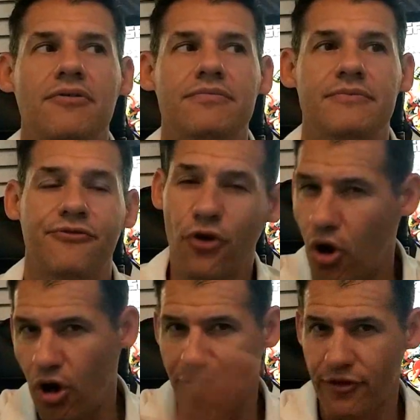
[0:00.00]
For
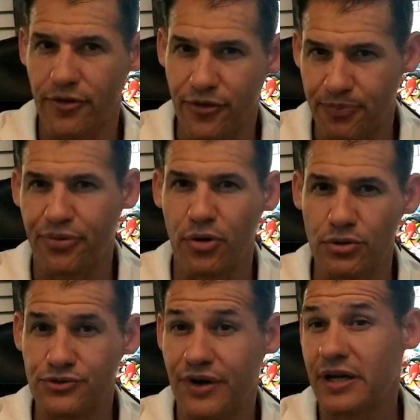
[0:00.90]
all the
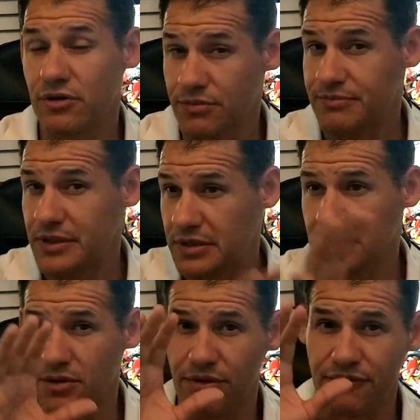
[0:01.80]
pros, right? And
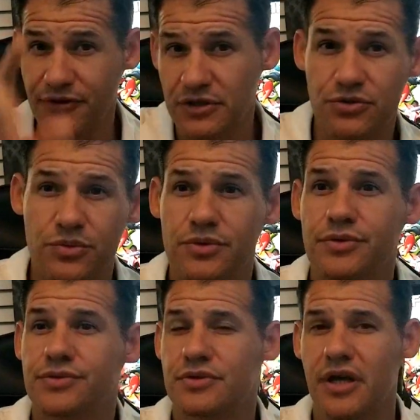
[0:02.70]
the
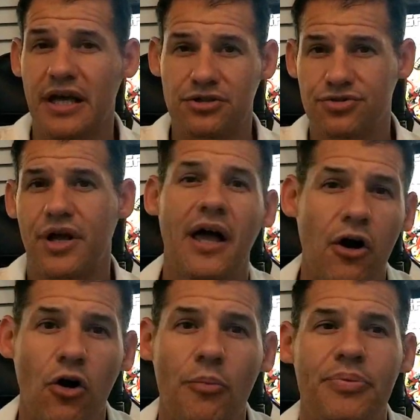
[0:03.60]
visuals, the extra
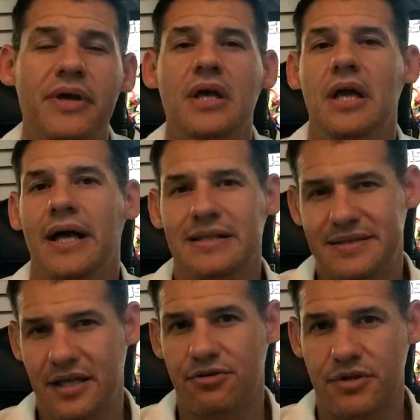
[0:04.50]
help,
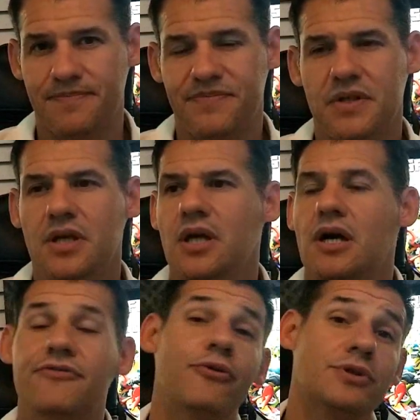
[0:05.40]
etc.
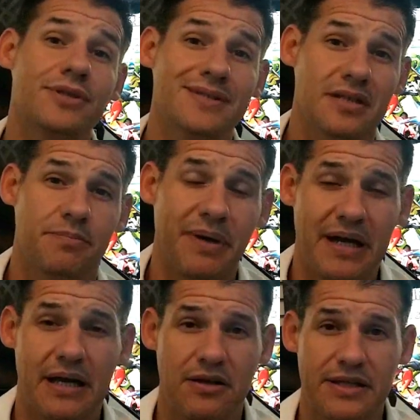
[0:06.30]
Unfortunately, it didn't pan
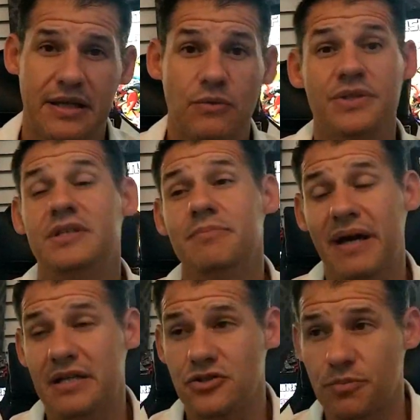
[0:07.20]
out like that. We did
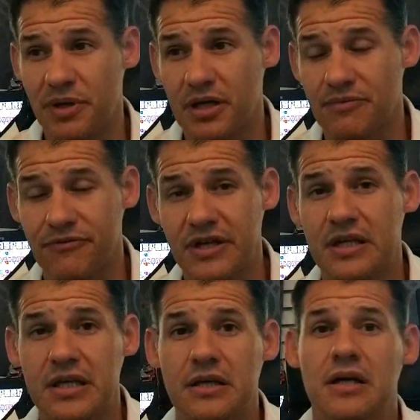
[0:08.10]
manage to pick up
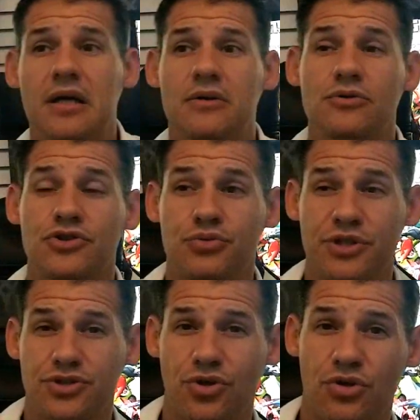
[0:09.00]
Vicky, who
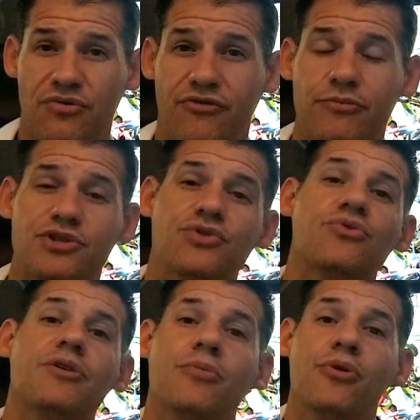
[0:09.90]
switched over from
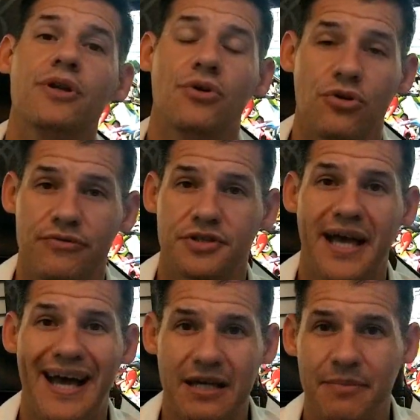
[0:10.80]
storyboarding over to
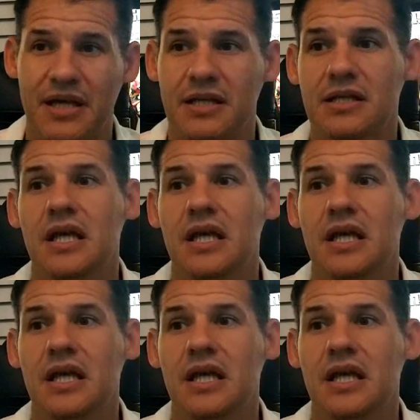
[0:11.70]
animating,